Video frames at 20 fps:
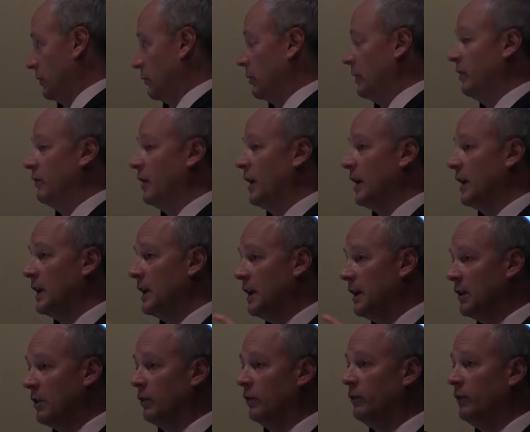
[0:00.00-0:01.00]
We say,
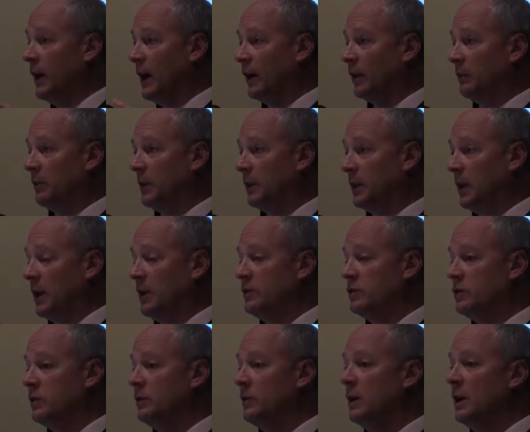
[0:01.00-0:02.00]
here's the
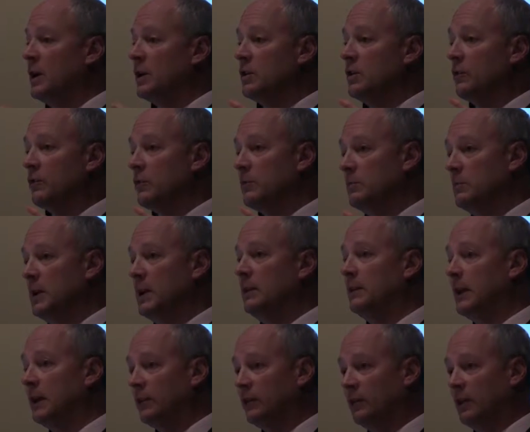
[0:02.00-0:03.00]
expectation. If you
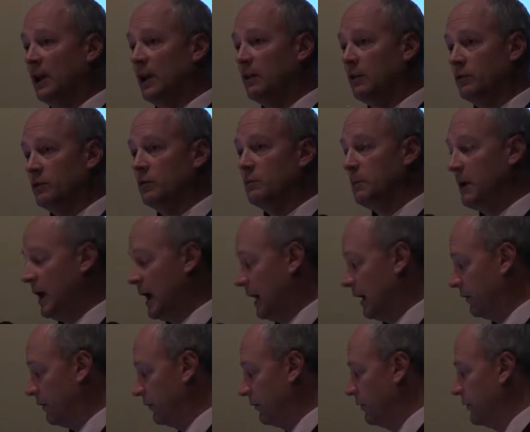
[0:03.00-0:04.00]
meet that standard, you
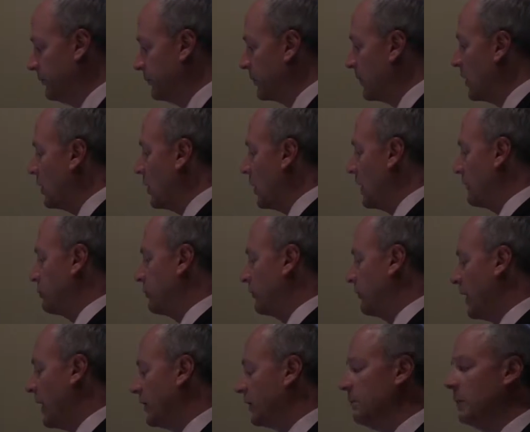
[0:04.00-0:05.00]
pass. It
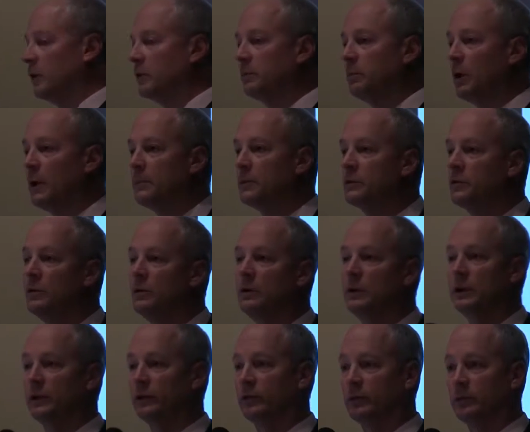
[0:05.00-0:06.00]
provides multiple
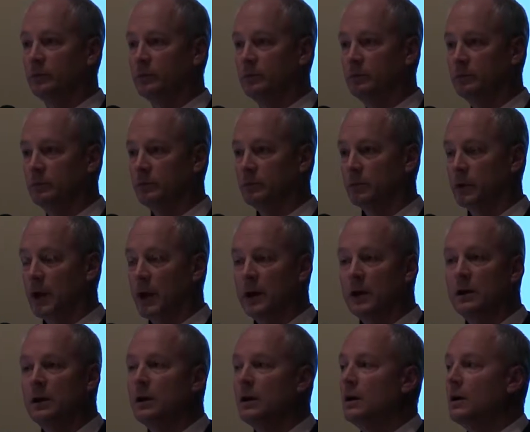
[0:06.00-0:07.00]
opportunities.
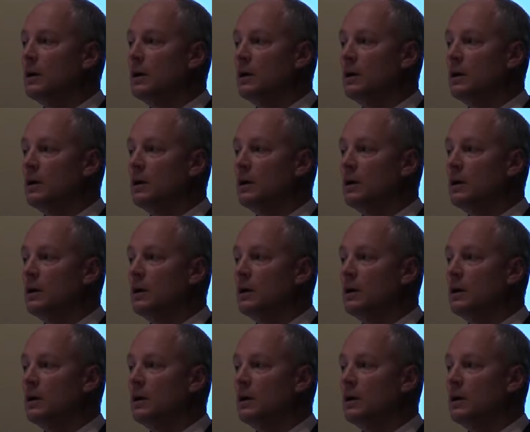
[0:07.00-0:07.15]
Okay?